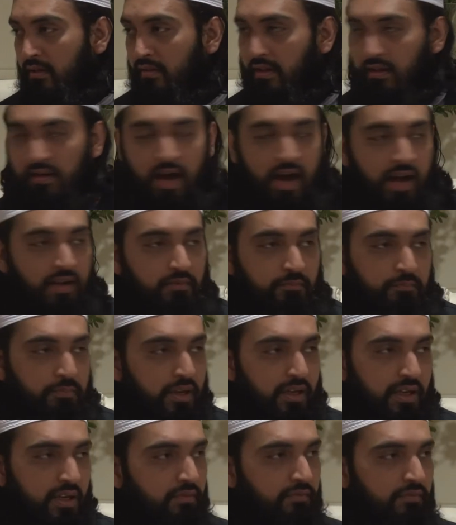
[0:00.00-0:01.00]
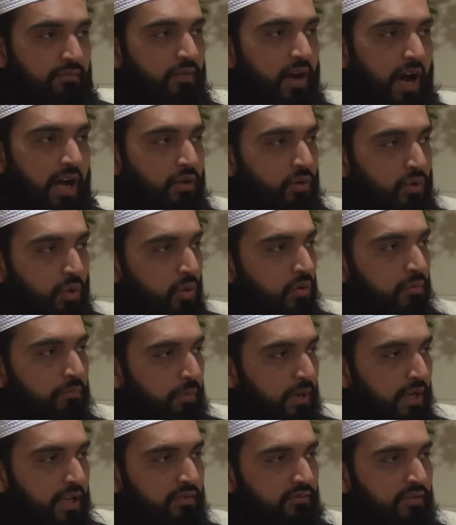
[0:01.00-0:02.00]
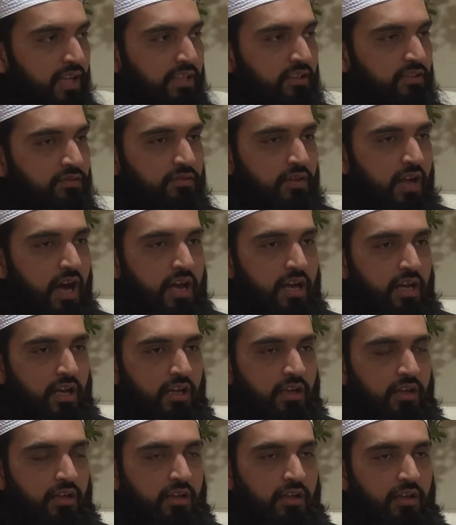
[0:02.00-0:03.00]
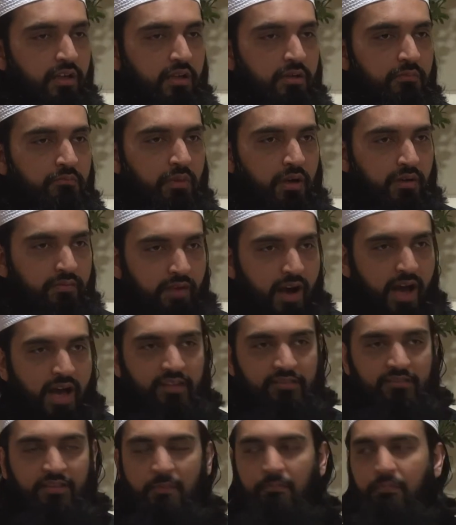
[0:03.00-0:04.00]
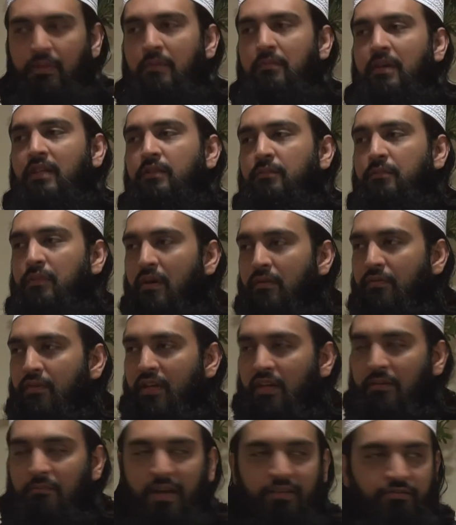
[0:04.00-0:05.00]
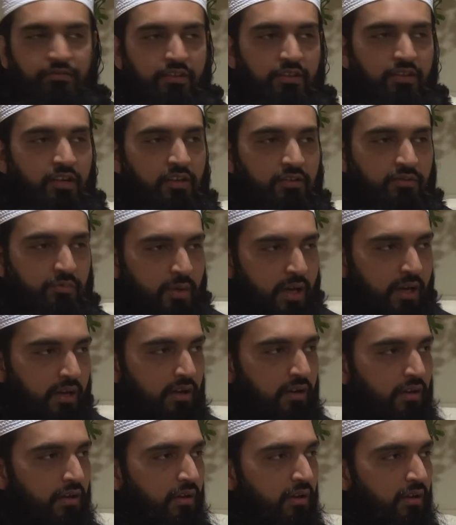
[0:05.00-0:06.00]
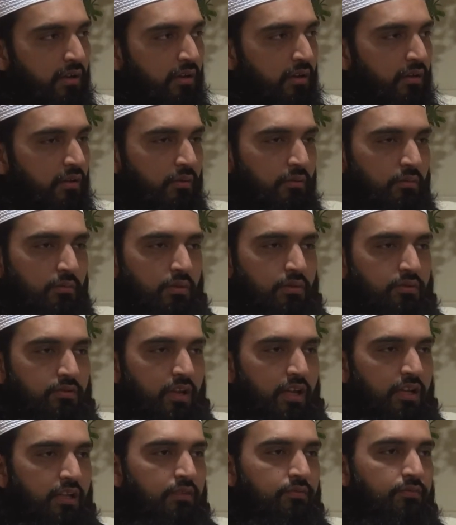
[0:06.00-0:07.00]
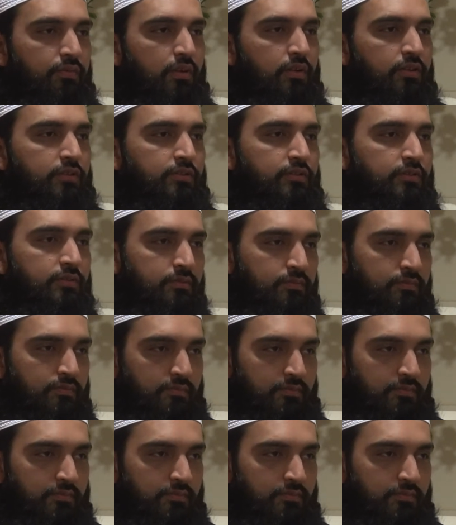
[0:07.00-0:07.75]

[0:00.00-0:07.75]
said, I believe, I don't believe that he's lying. But if I accept him as a prophet and messenger as well, what does that mean for us?